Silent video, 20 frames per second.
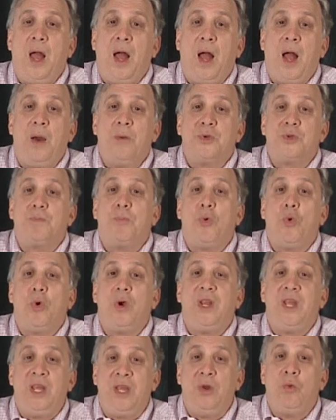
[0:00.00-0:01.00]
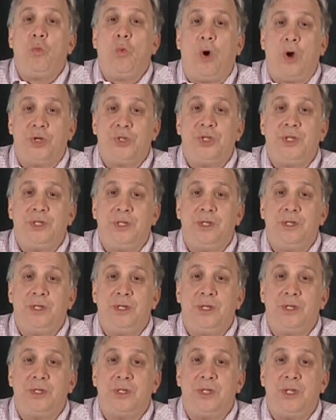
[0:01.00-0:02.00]
I was born in Washington,
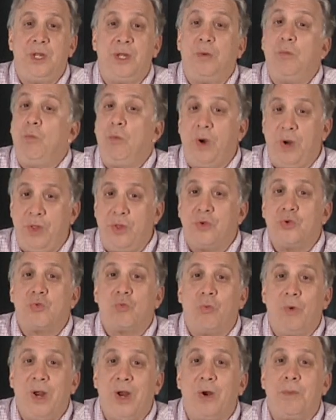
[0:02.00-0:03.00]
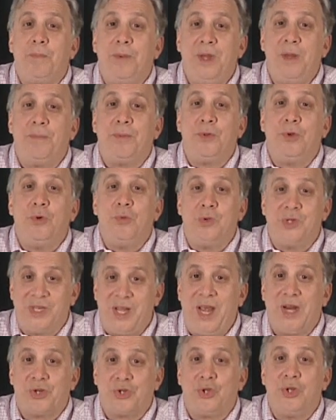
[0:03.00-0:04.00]
D.C., one of those rare people who was
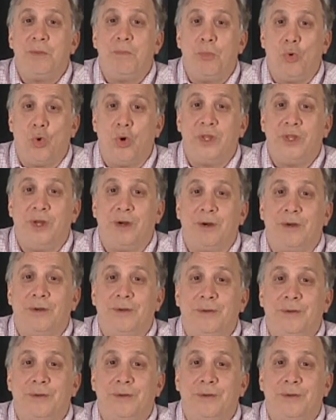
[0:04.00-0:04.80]
actually born there.